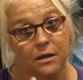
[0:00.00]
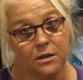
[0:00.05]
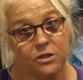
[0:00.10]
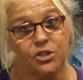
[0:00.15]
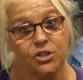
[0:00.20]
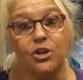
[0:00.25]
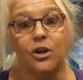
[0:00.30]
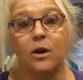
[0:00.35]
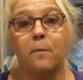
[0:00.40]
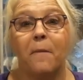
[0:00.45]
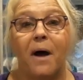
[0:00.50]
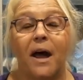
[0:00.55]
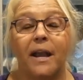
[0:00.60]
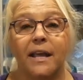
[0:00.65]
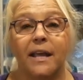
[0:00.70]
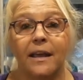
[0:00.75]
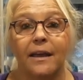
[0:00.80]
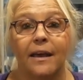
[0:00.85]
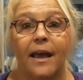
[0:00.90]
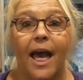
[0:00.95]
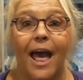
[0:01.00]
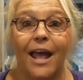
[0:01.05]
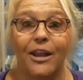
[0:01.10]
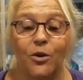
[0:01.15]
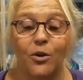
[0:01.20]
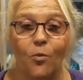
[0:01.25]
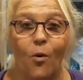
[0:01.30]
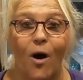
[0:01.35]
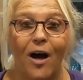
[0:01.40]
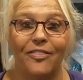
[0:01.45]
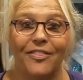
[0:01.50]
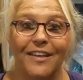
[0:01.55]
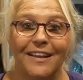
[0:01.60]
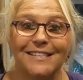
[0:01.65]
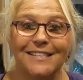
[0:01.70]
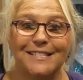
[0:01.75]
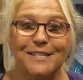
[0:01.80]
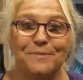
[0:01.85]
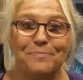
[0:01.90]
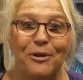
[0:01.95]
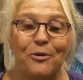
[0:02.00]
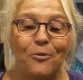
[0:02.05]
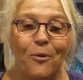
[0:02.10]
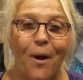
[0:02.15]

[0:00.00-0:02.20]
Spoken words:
it's your money and you want things to be